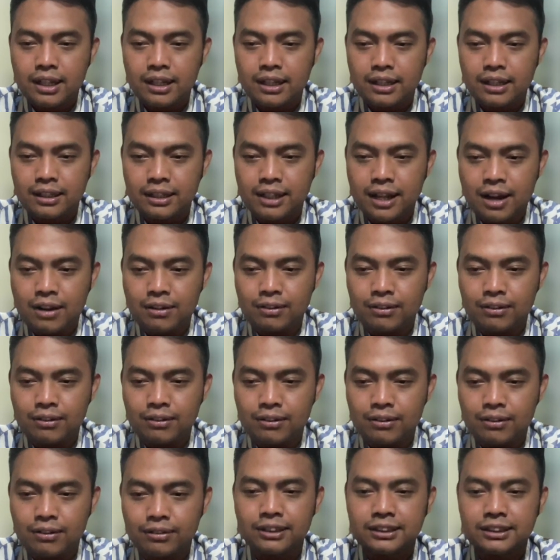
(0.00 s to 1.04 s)
Now
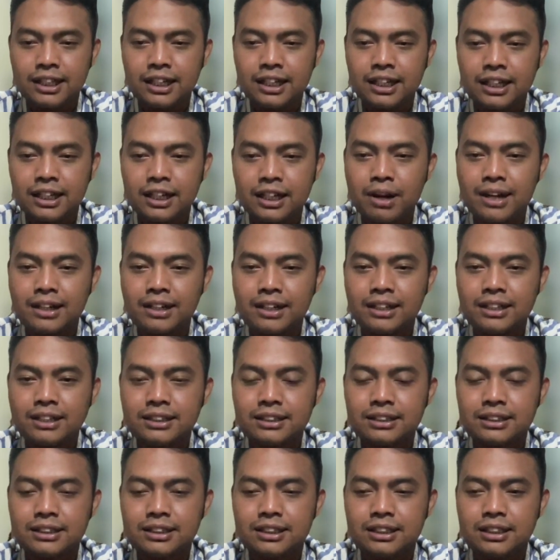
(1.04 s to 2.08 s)
the second one
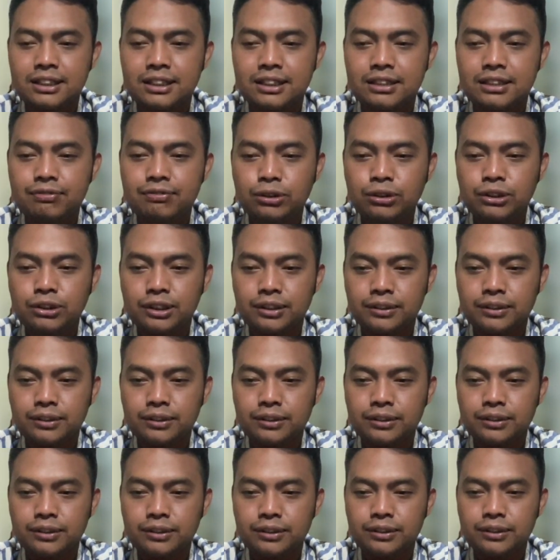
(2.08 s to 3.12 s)
is the diffusion.
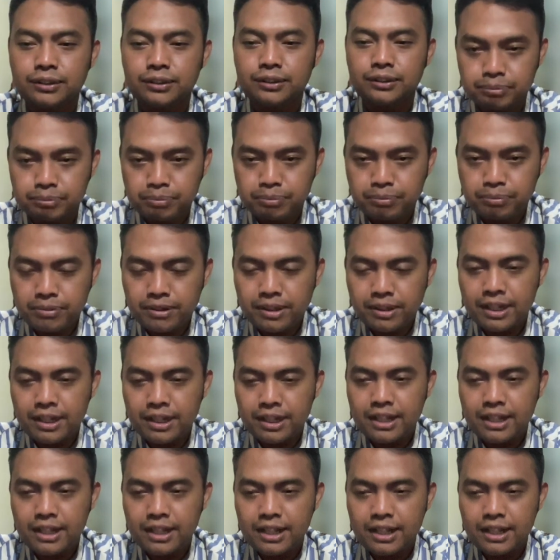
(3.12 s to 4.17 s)

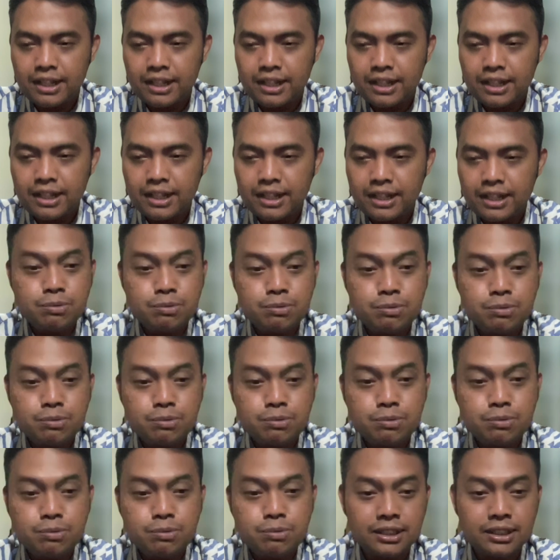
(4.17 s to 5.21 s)
The diffusion in
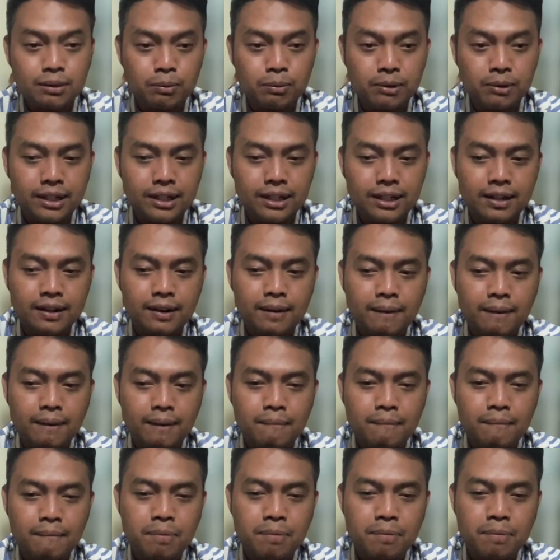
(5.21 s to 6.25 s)
here will
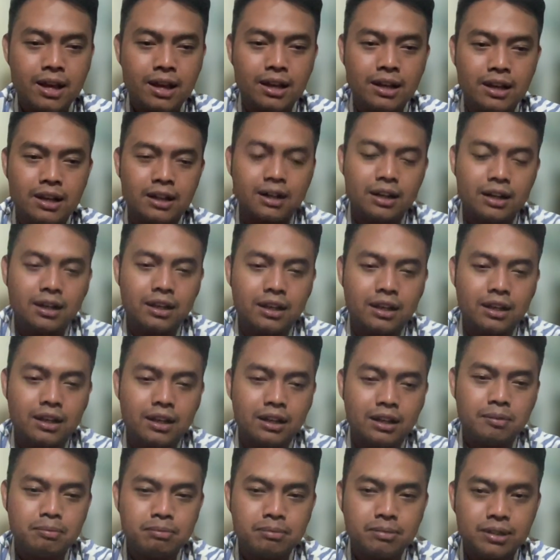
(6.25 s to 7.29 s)

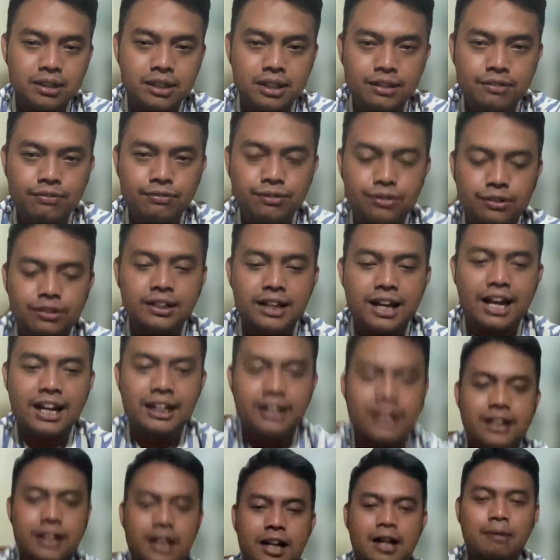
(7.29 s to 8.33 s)
give you the
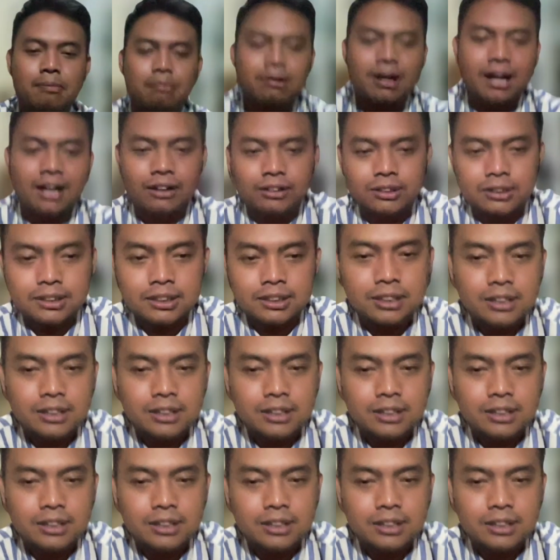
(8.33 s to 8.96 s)
idea about